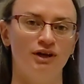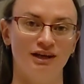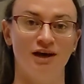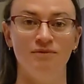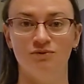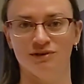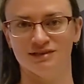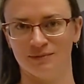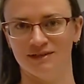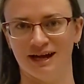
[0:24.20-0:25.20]
can come in with
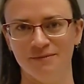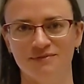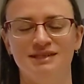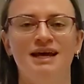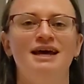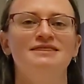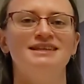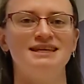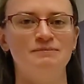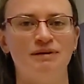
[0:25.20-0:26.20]
sometimes
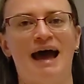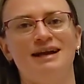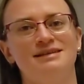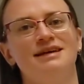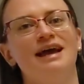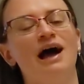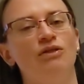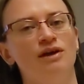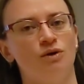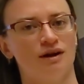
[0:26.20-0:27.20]
that's impacting how
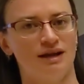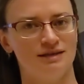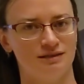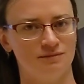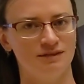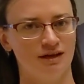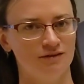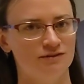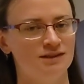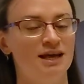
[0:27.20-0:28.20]
they organize
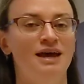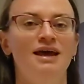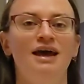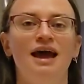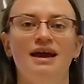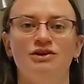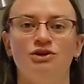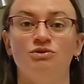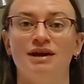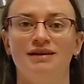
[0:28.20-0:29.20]
themselves
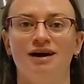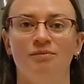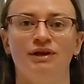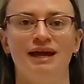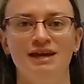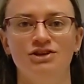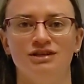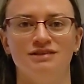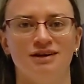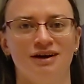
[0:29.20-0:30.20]
and creating
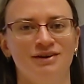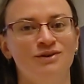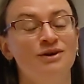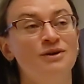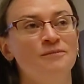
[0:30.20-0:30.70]
complications on,